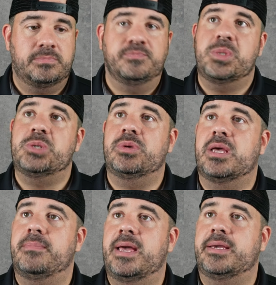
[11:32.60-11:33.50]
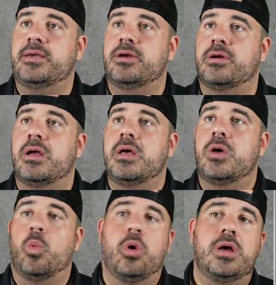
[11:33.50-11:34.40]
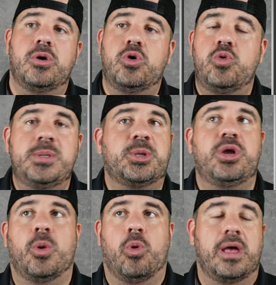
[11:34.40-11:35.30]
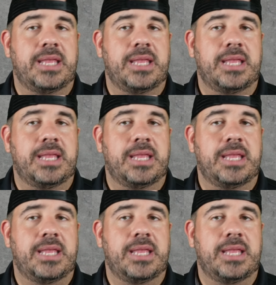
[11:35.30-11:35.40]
So we come back here. Who is good at what?